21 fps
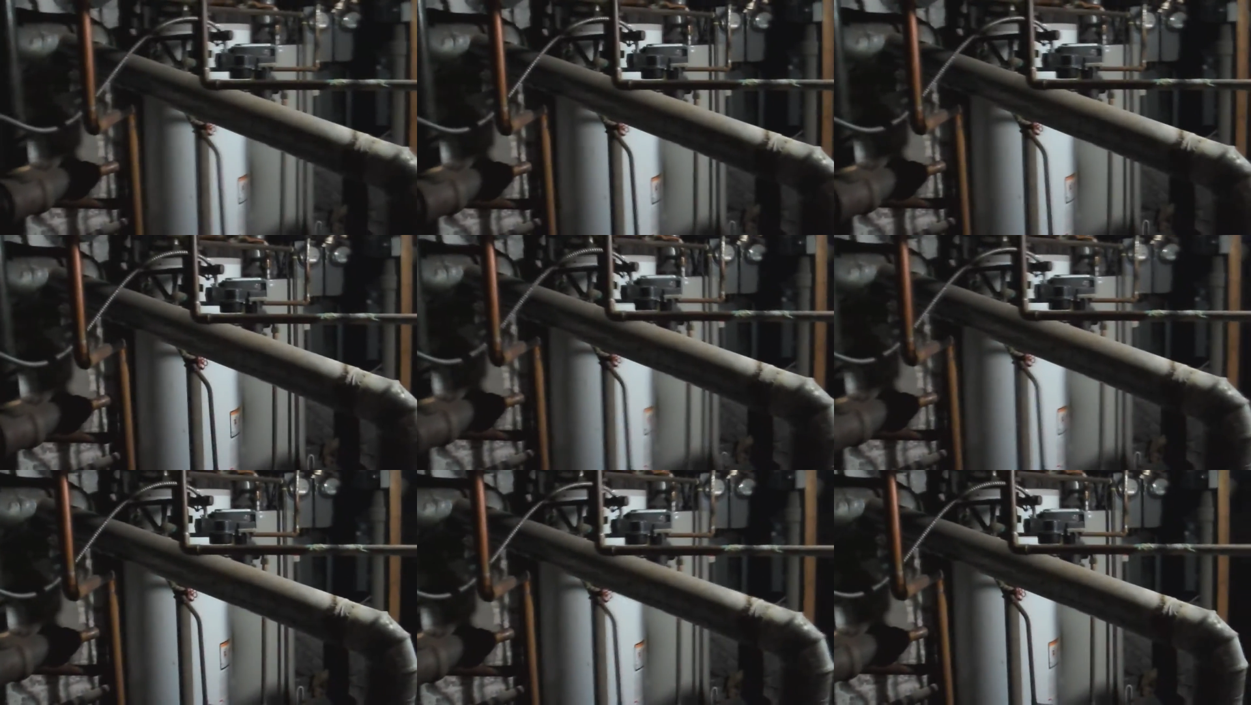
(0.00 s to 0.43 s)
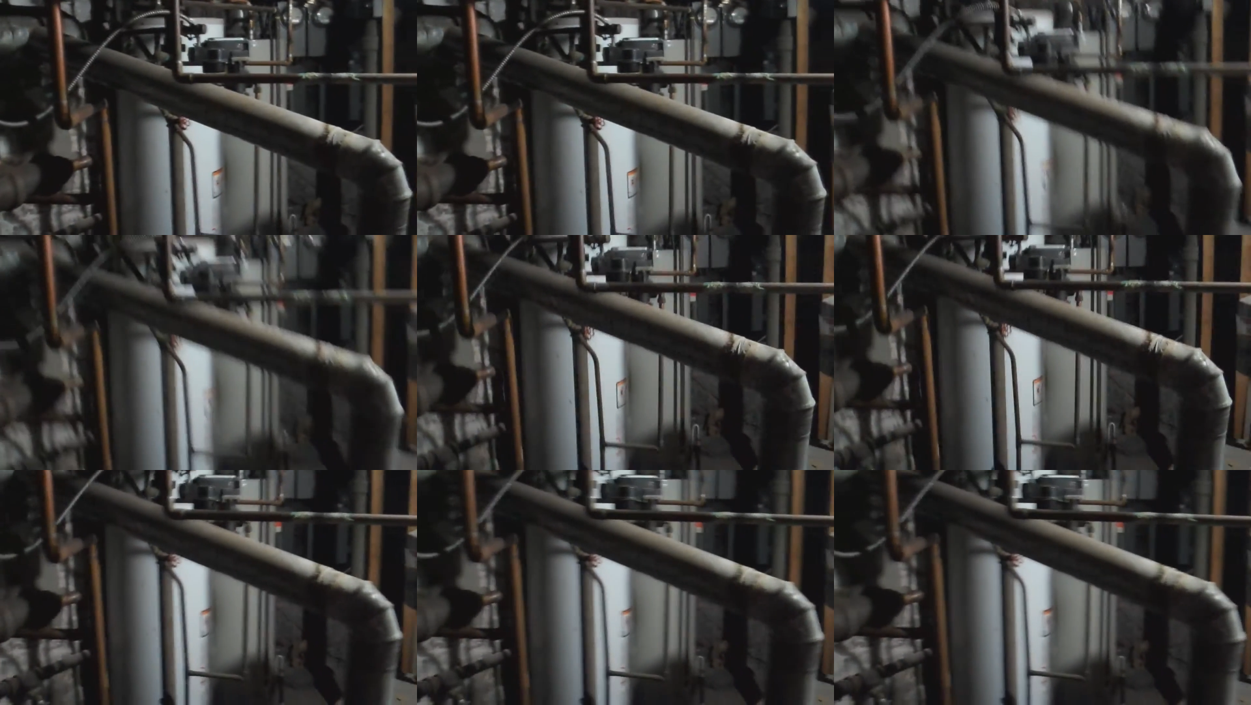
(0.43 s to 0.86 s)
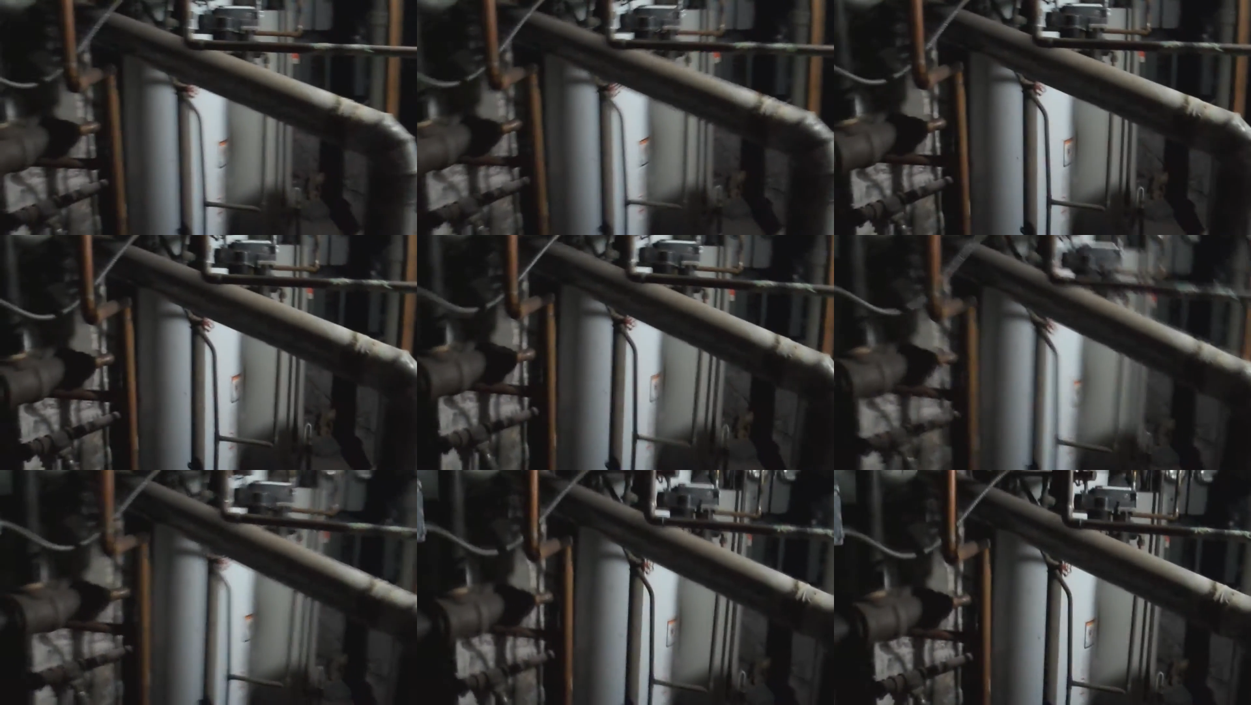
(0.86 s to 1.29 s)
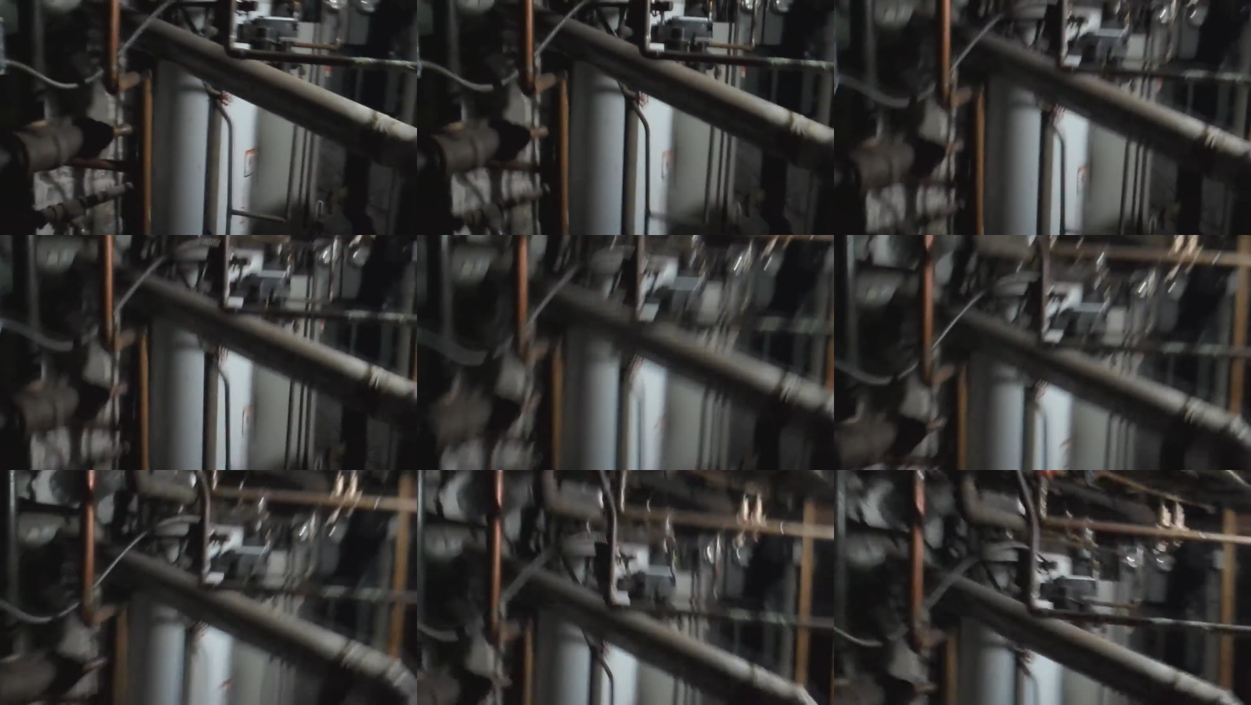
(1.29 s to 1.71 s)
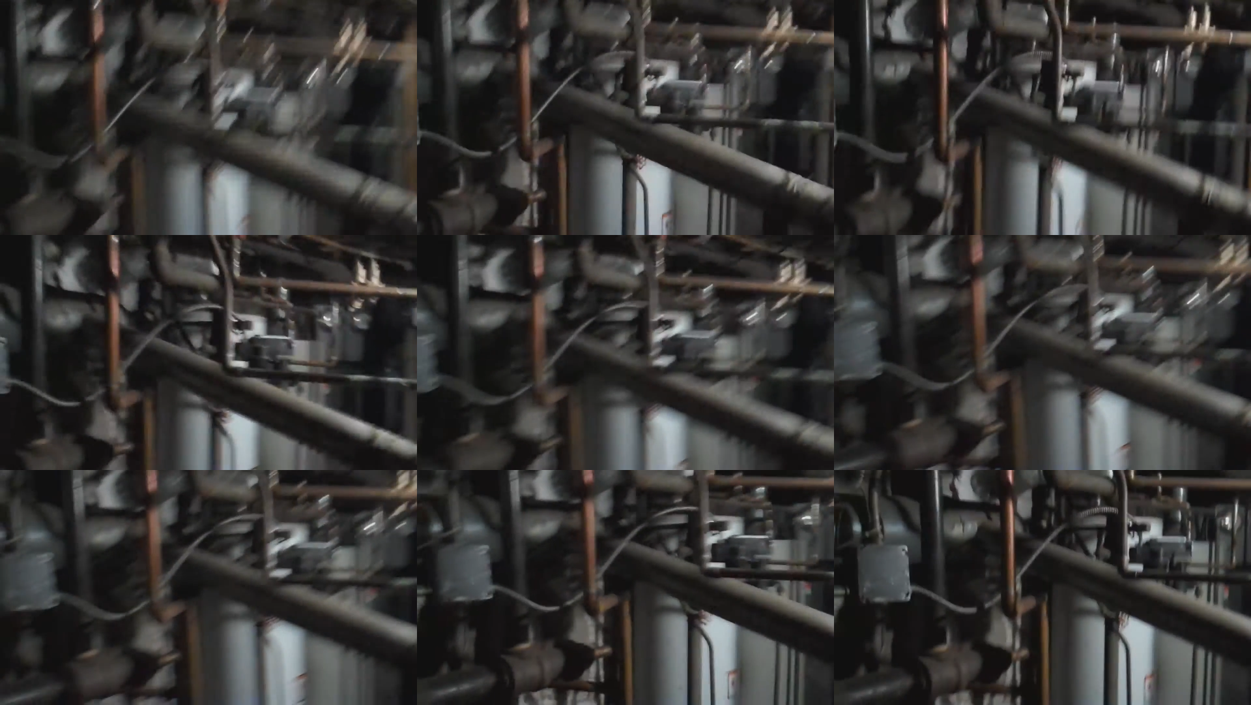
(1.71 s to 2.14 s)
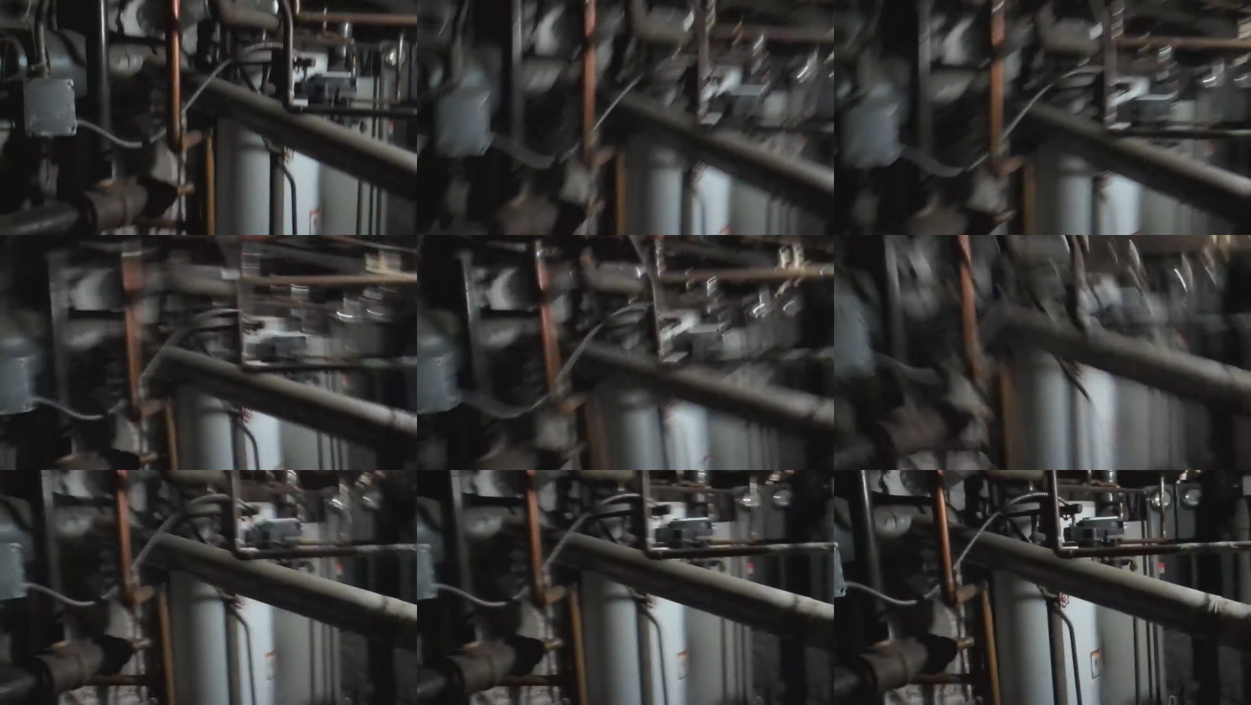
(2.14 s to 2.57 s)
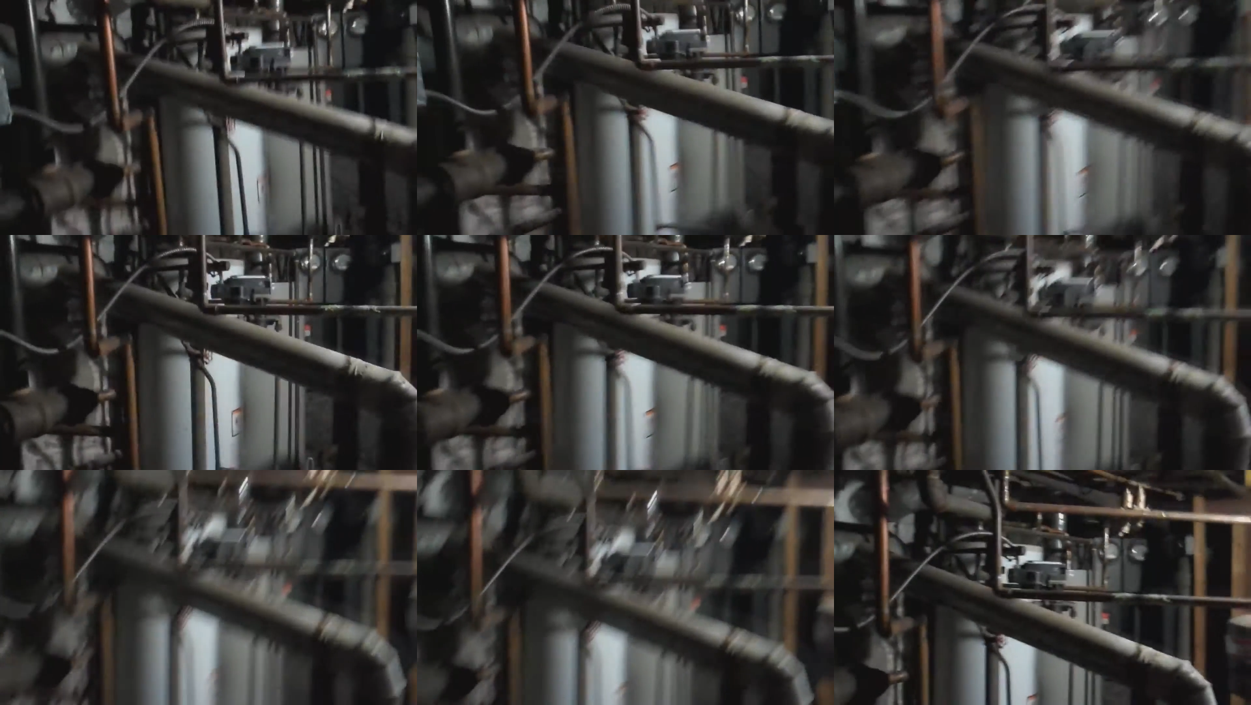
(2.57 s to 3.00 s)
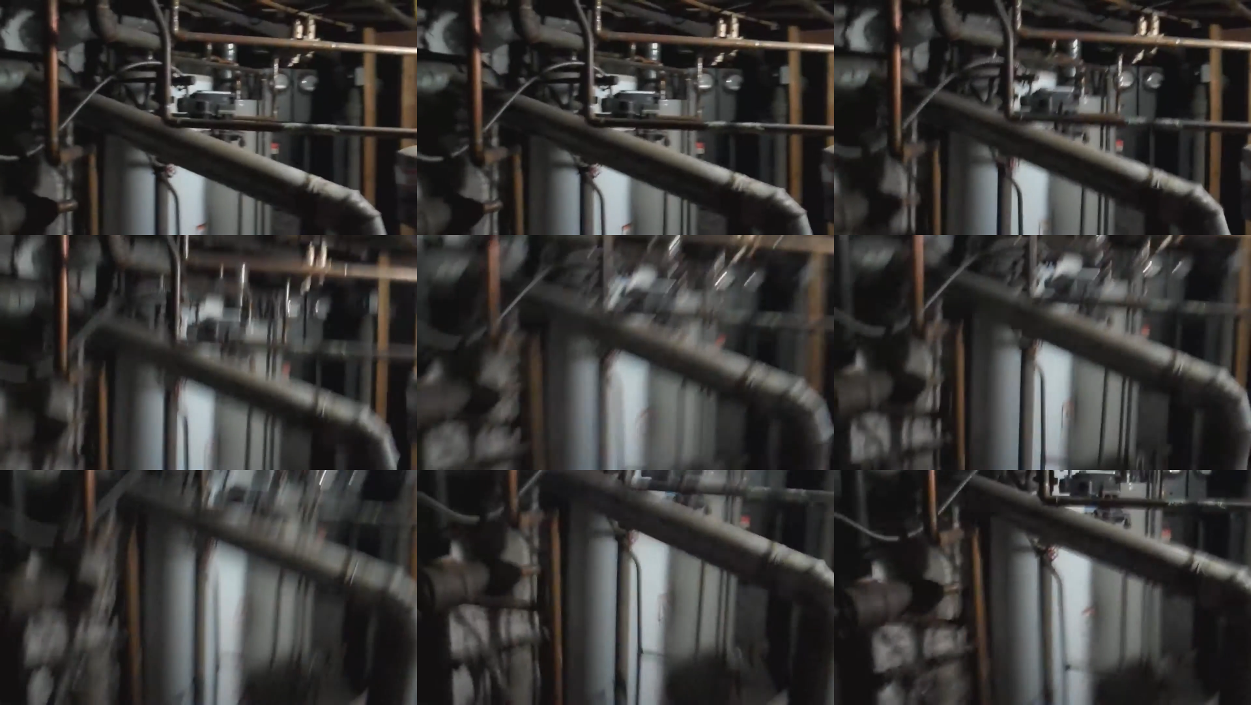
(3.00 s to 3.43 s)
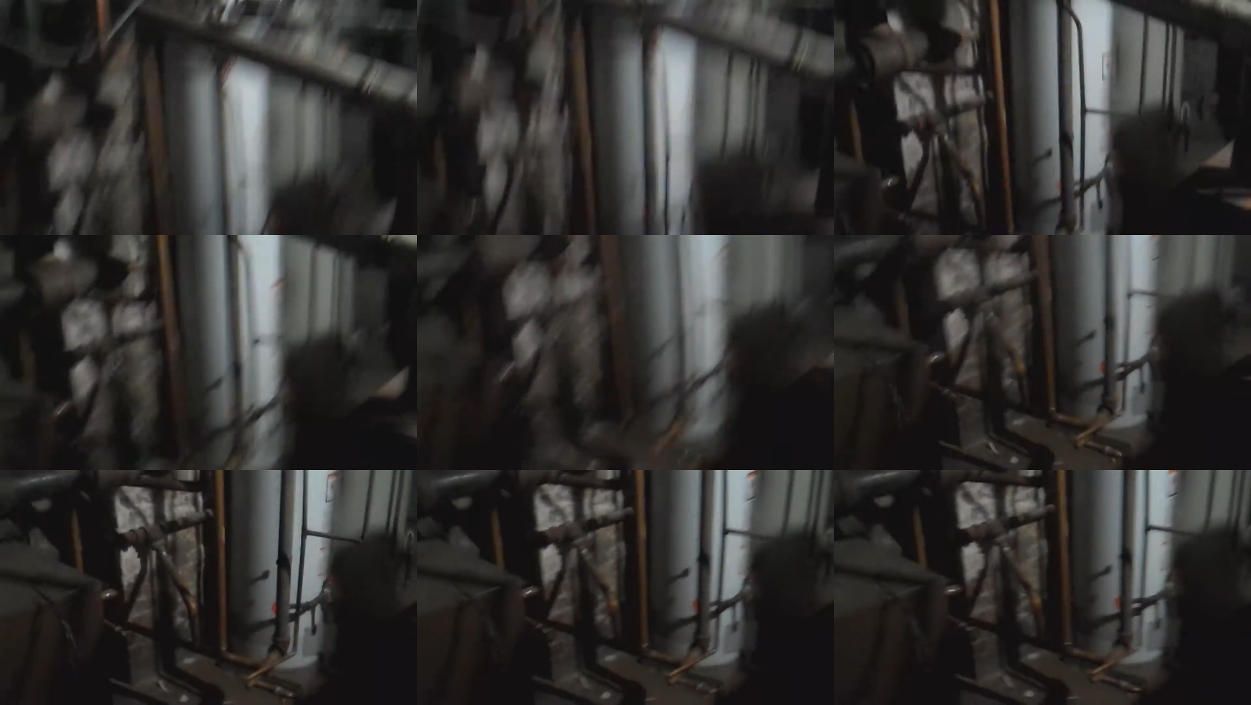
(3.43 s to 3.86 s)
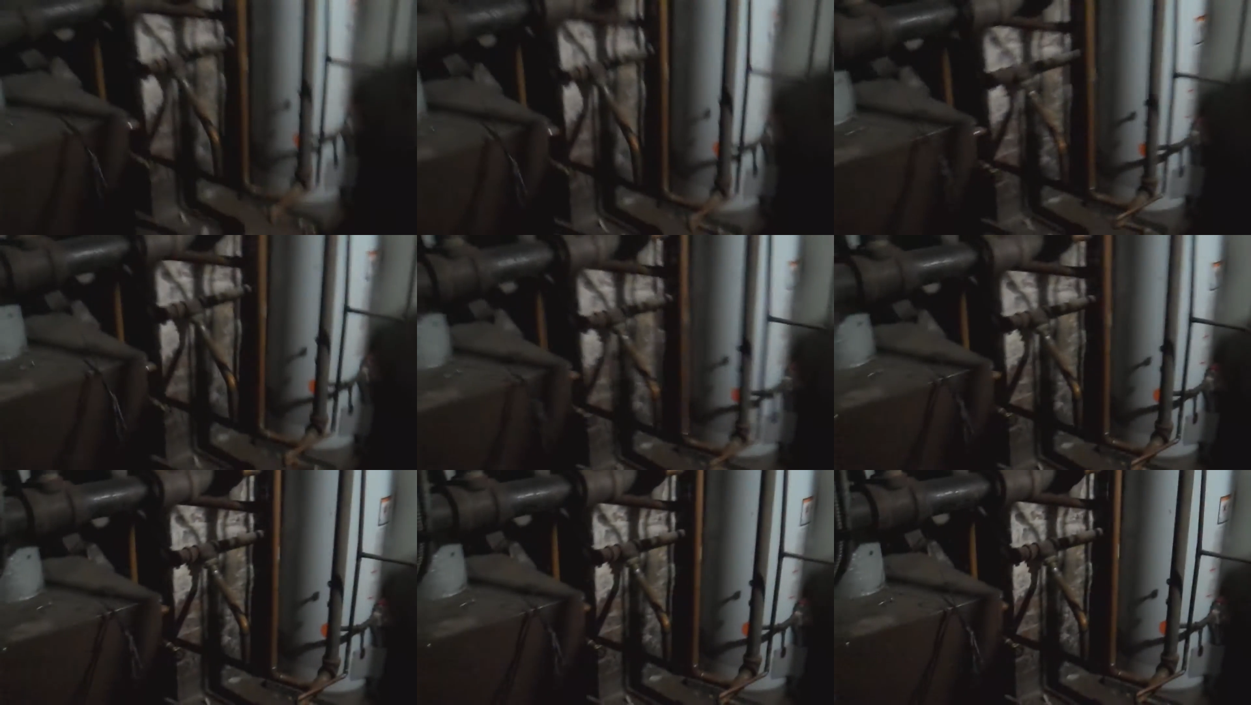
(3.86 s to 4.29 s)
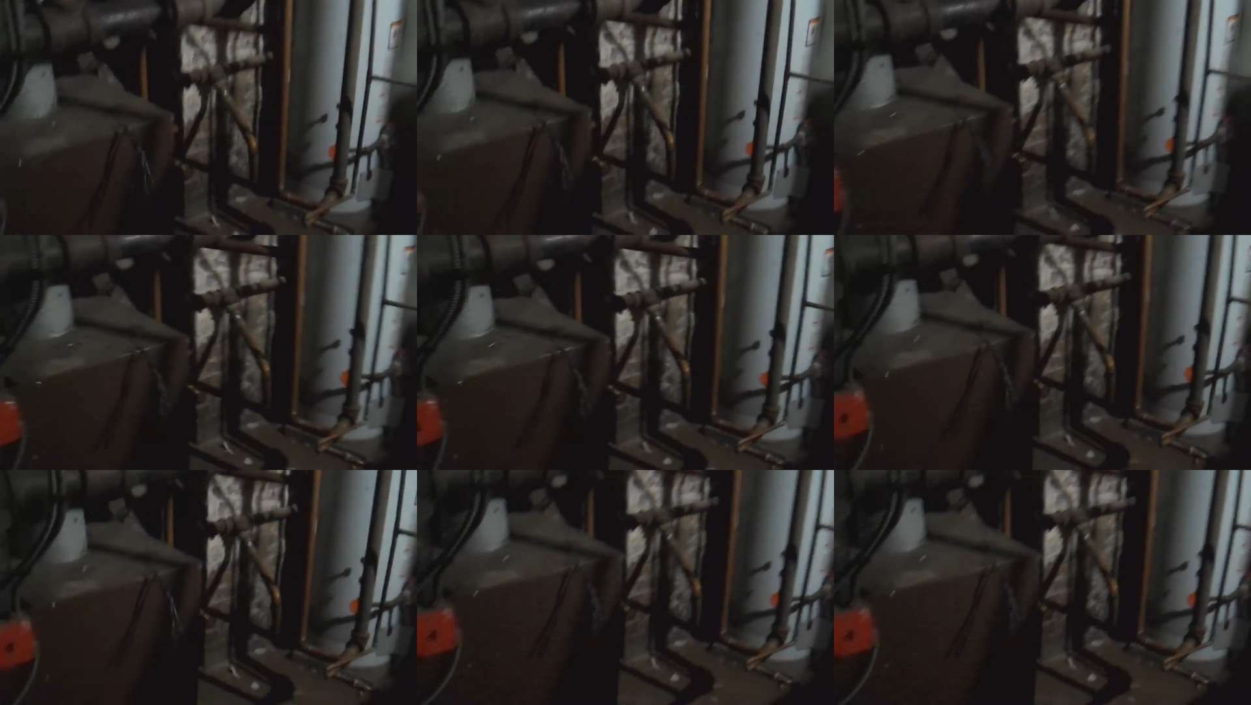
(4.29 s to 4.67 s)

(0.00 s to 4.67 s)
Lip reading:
No face is visible, so there are no lips to read.